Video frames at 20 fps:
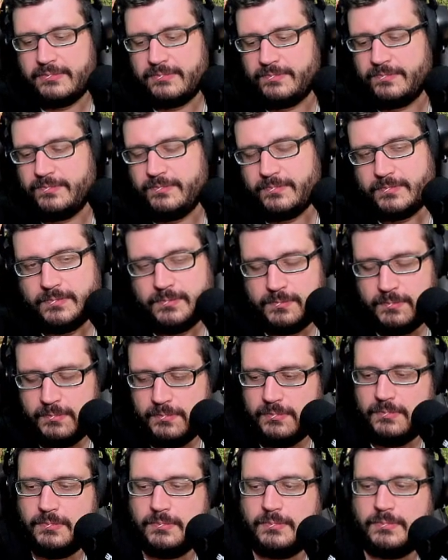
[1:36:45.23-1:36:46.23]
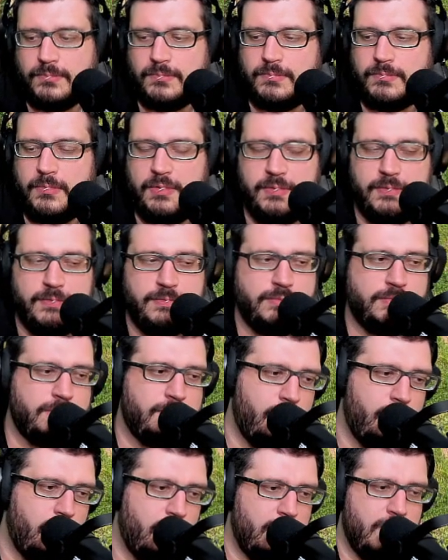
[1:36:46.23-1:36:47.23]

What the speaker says: like I said, like